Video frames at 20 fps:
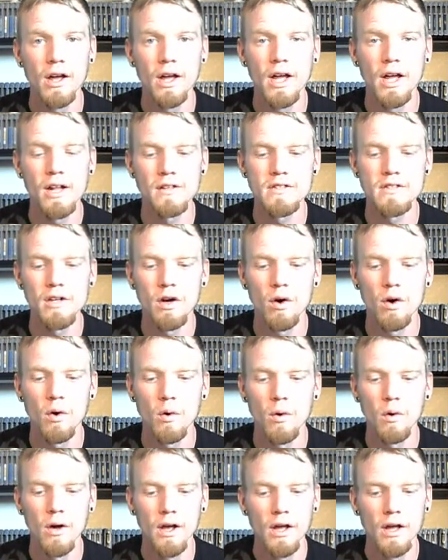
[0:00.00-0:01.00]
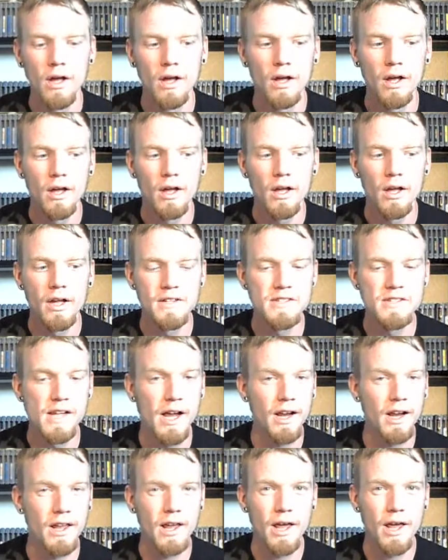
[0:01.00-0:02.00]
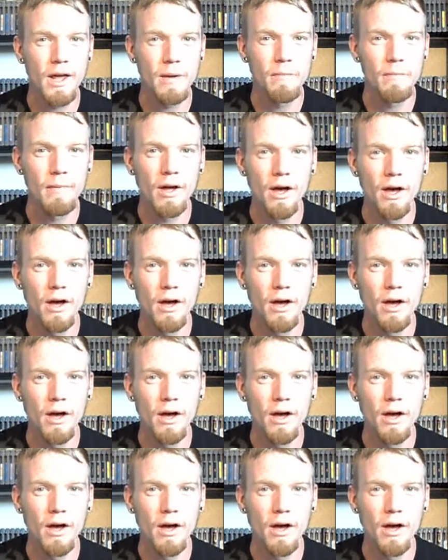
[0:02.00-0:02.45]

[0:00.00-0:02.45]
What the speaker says: And so it's not a game.